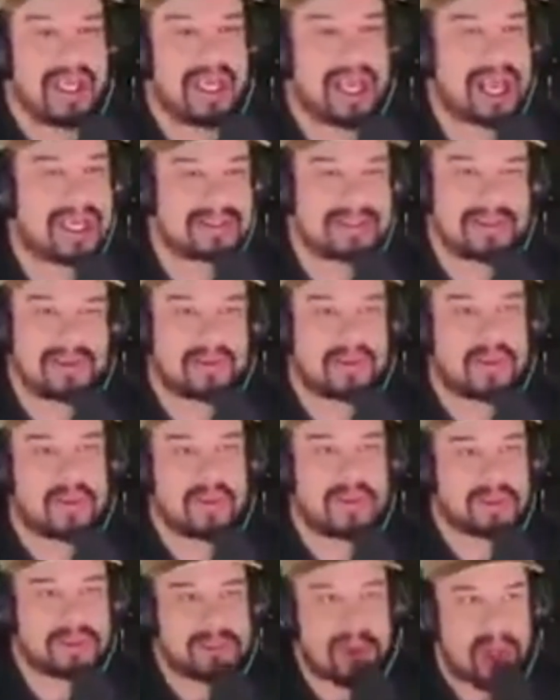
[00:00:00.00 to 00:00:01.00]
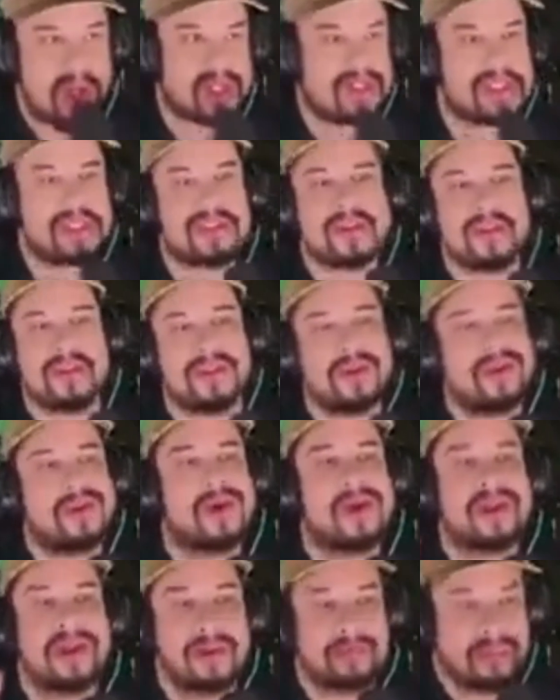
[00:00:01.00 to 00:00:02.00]
I still don't know spawns. I still don't know
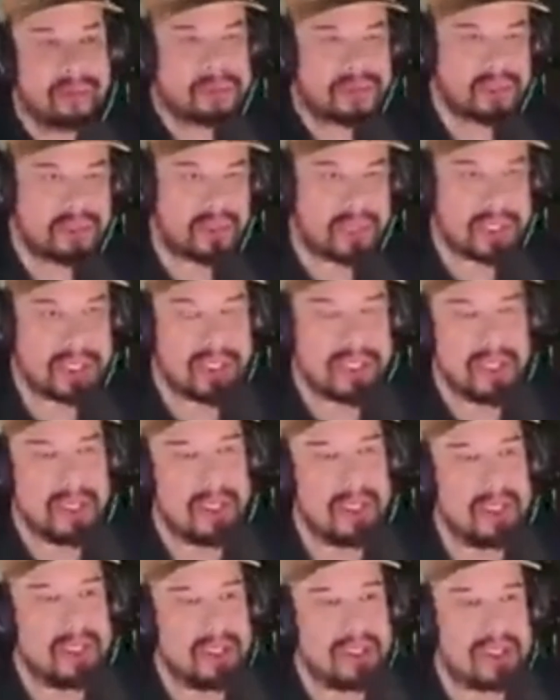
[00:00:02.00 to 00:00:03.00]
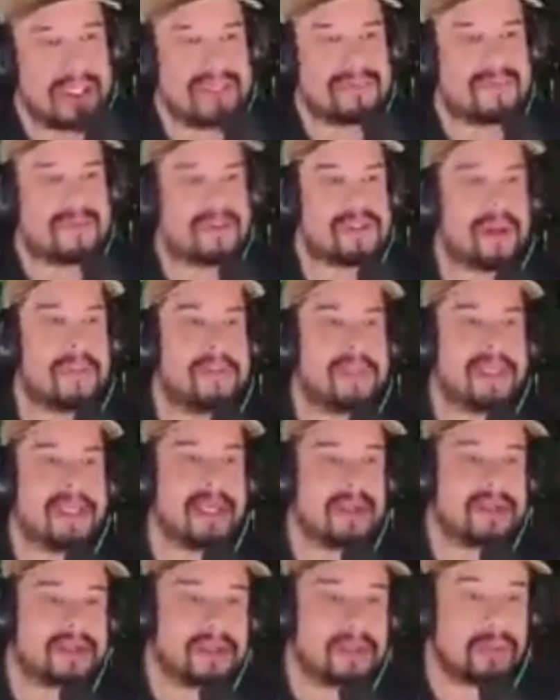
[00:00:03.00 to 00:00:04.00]
all that bullshit. Okay, that's for somebody
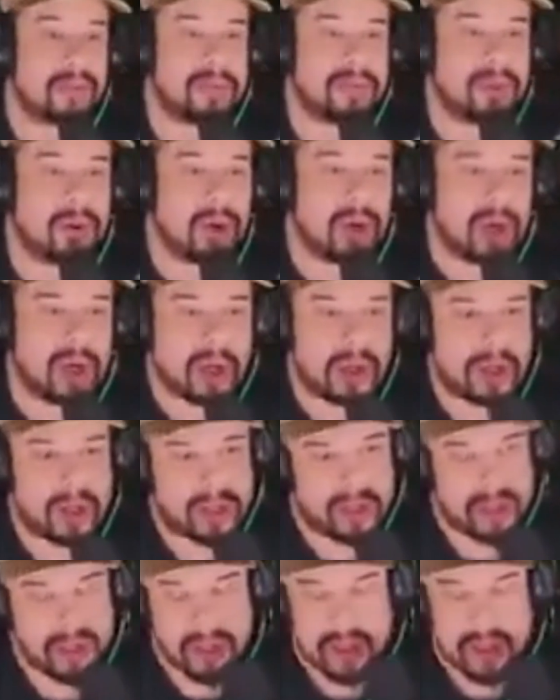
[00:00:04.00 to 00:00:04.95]
else, someone smarter.